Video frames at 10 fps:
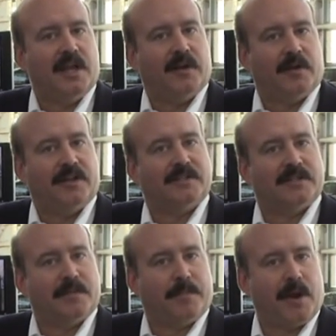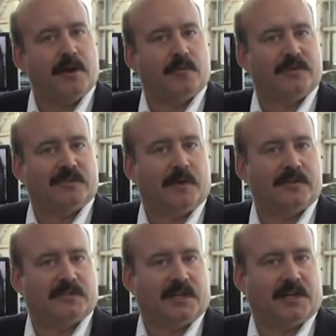and it is then paired with some
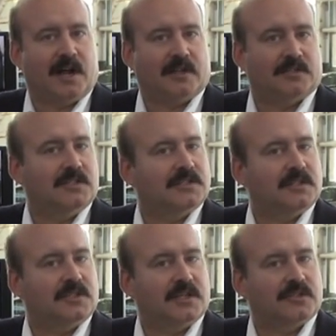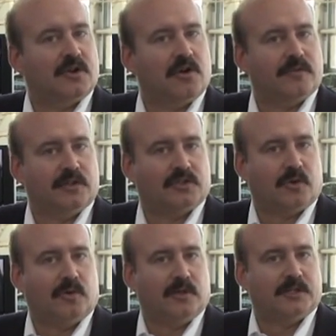other technology such as curve
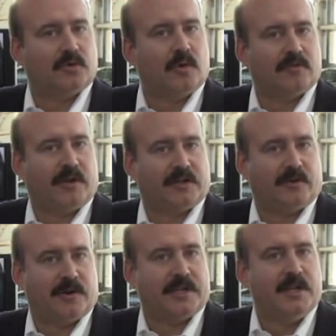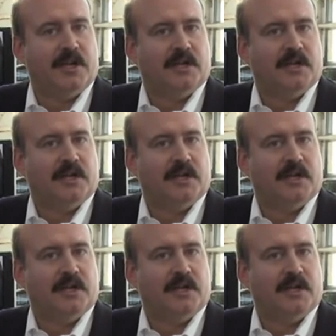control and torque vectoring